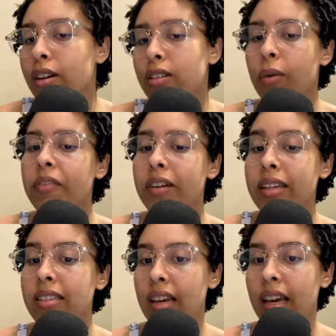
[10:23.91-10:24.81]
So if I
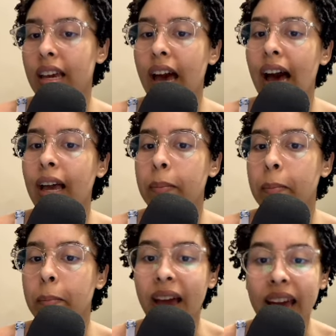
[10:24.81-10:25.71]
say I
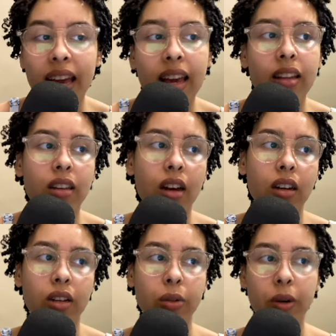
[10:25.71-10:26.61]
may not
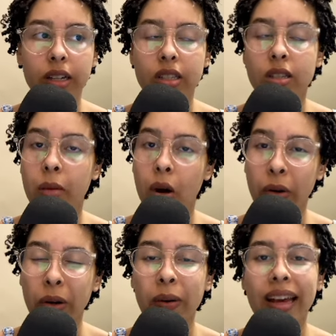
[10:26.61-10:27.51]
go to work
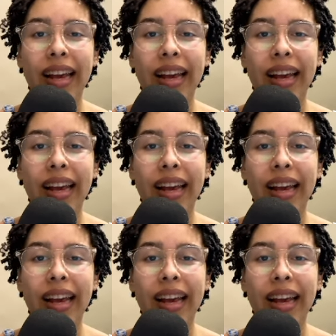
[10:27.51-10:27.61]
tomorrow,